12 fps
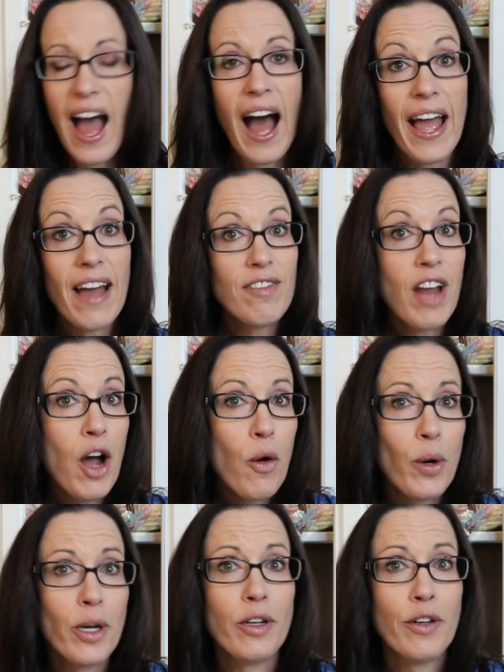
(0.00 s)
I have not
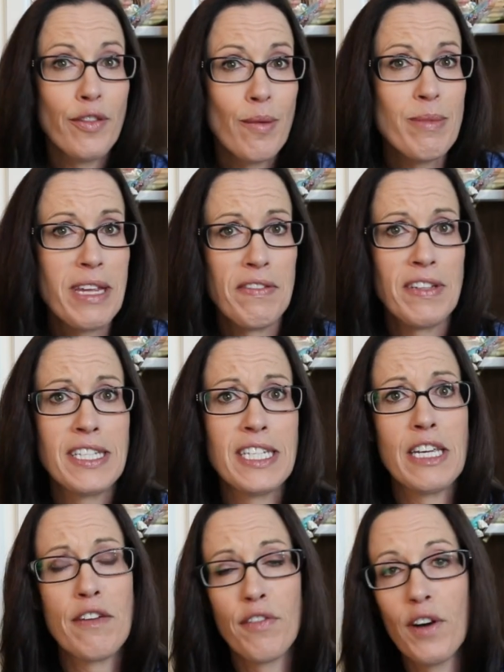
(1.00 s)
ordered from
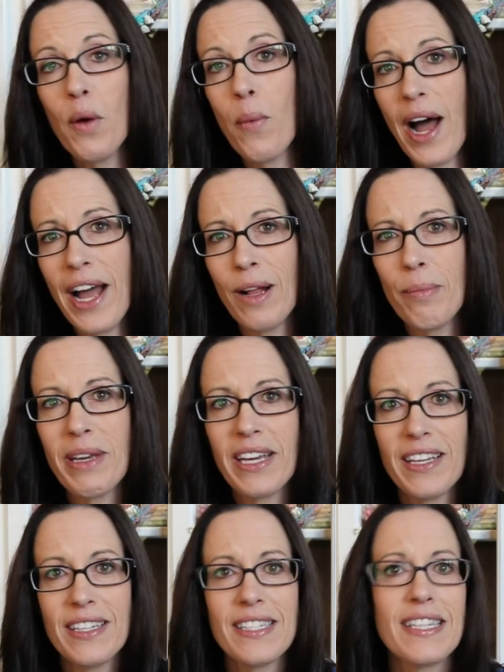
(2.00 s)
DAVIDsTEA for a while
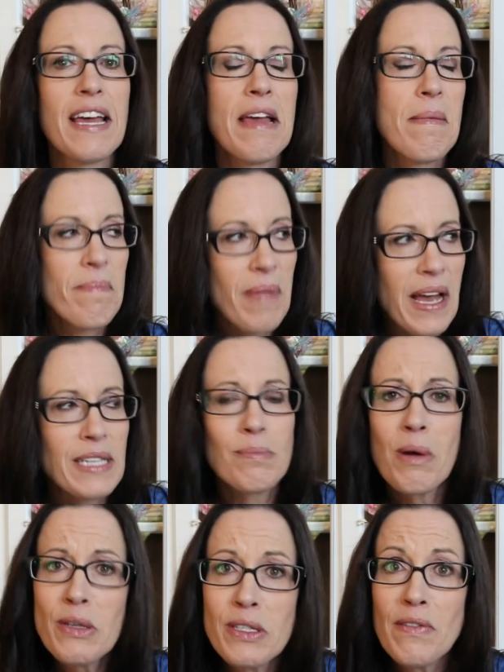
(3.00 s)
because, as
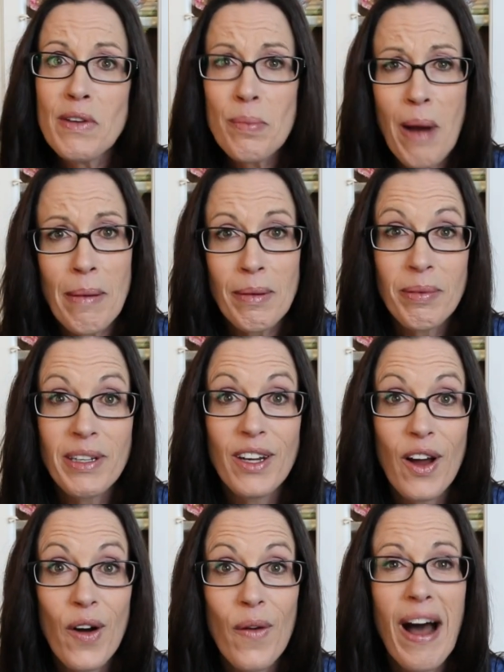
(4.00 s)
most of you probably
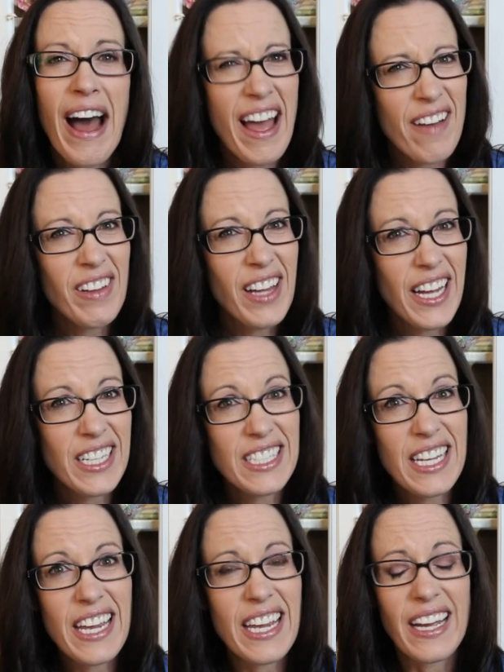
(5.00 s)
know, I have a lot of
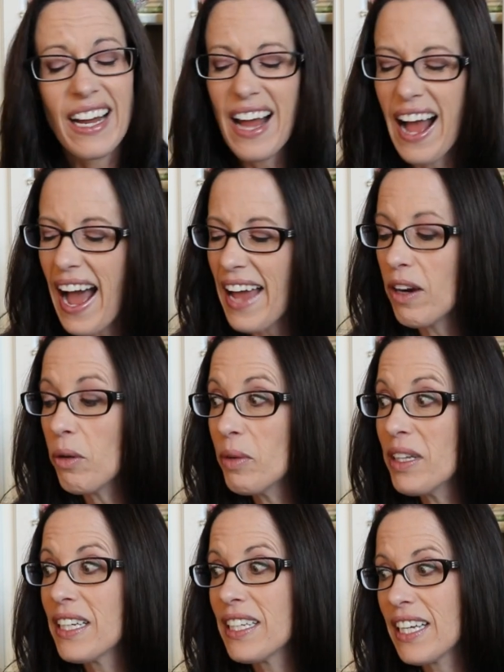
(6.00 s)
tea. I don't
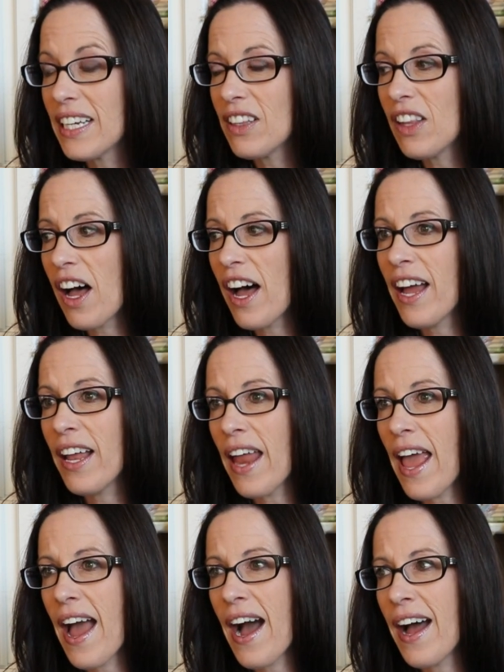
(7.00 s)
really need a
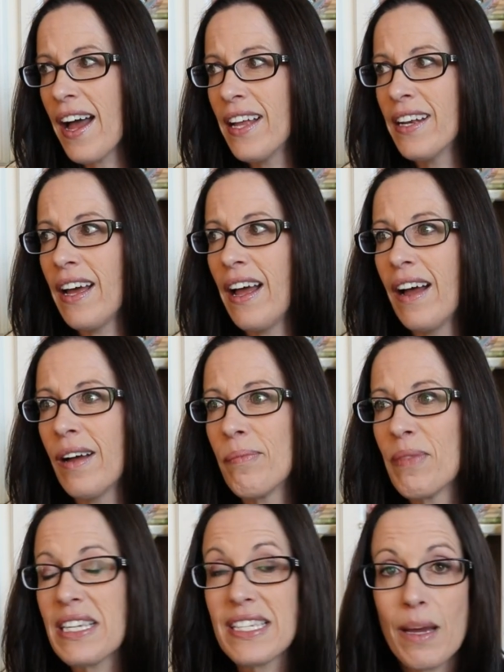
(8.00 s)
lot, and
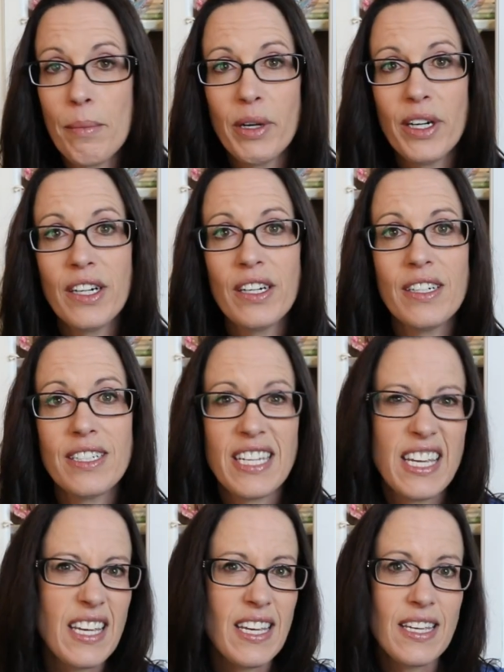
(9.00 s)
um, the summer
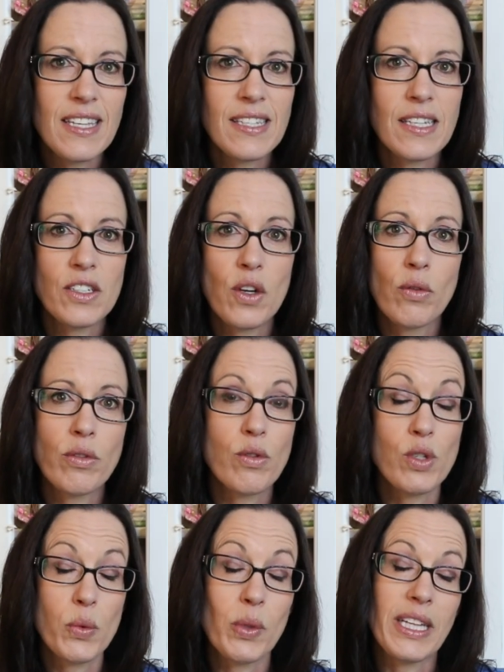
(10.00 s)
teas don't
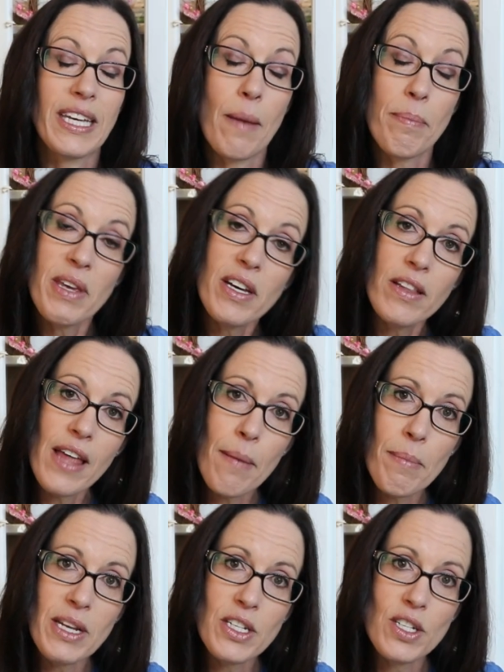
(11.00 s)
usually appeal
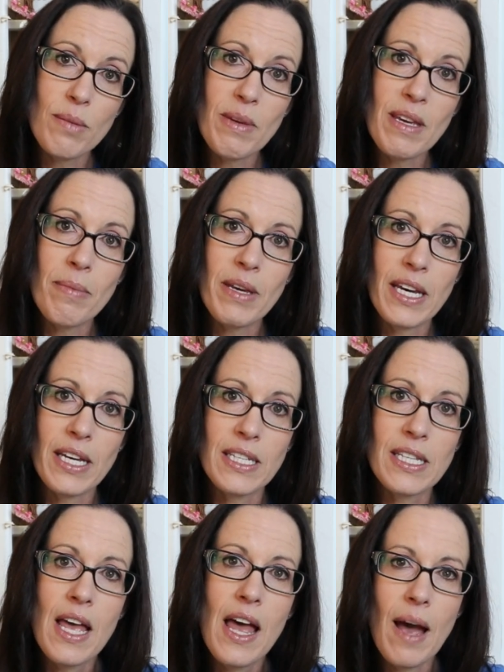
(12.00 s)
that much to me
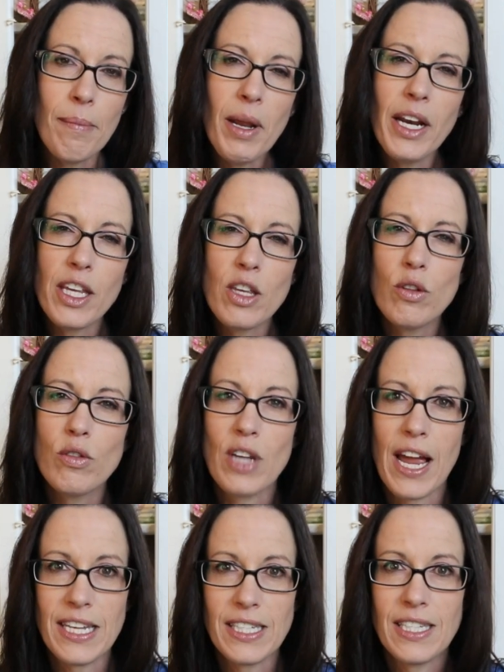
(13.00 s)
because I'm not a huge
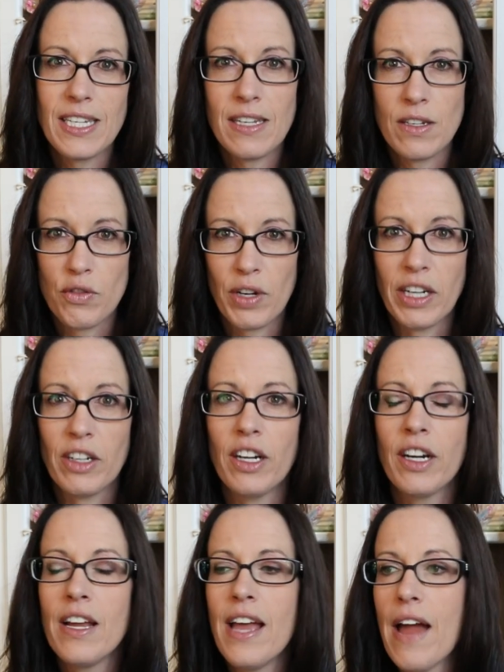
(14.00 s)
iced tea
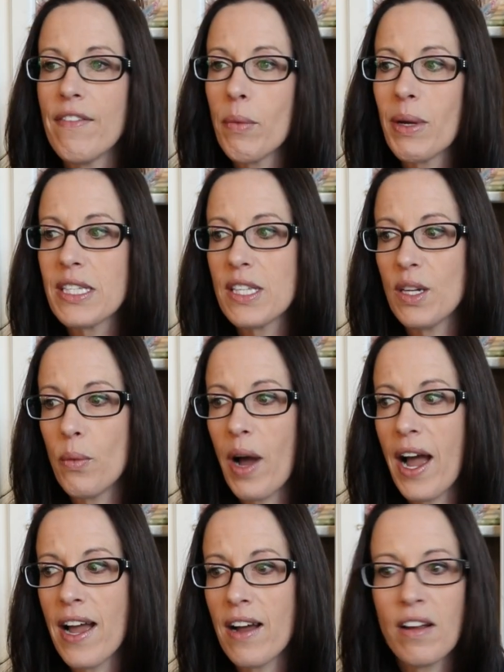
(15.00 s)
drinker. Every once in a
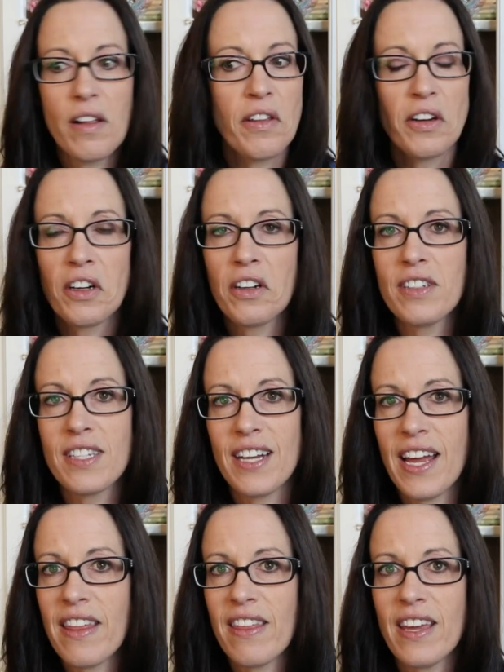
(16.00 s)
while, the girls and
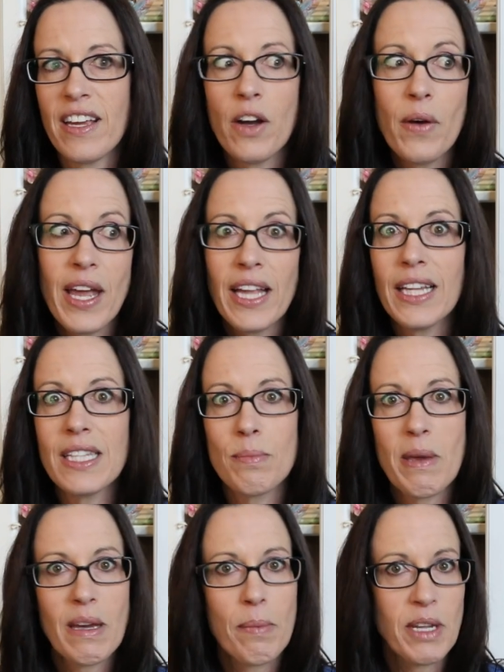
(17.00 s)
I think, oh hey, let's
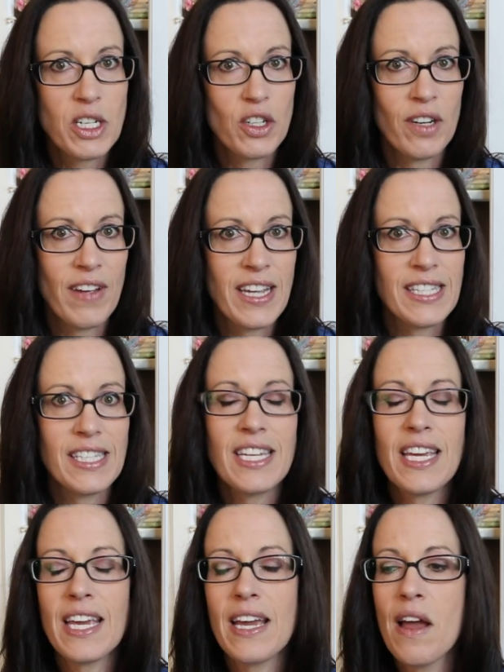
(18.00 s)
make a pitcher of iced
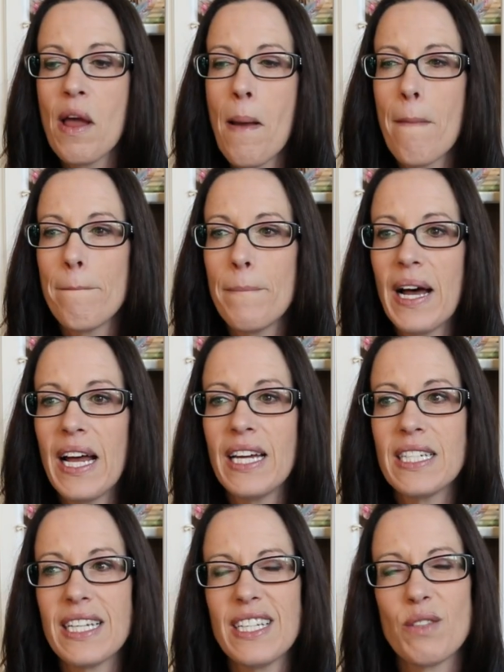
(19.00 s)
tea,
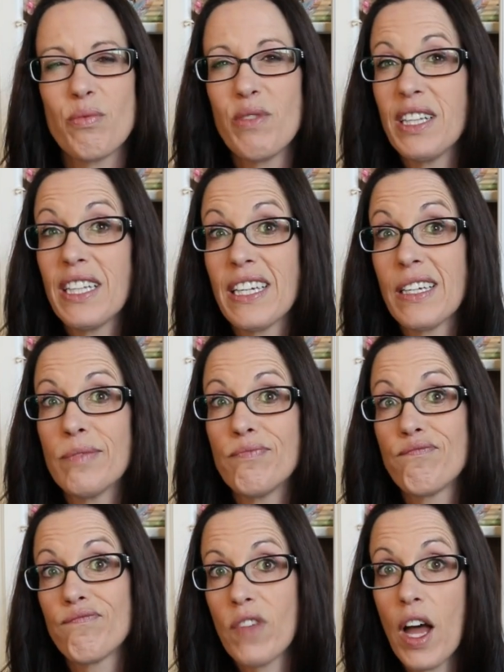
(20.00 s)
but it's really
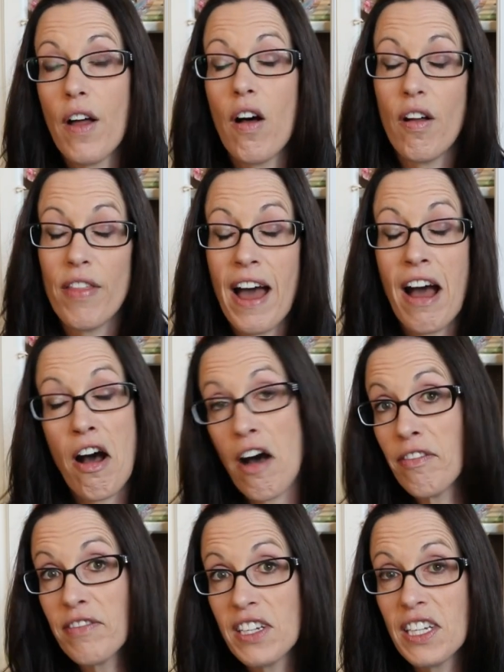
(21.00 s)
not all that
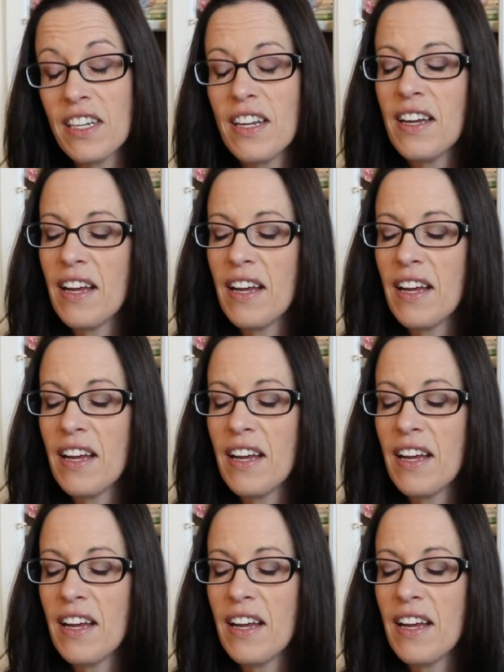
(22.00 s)
often.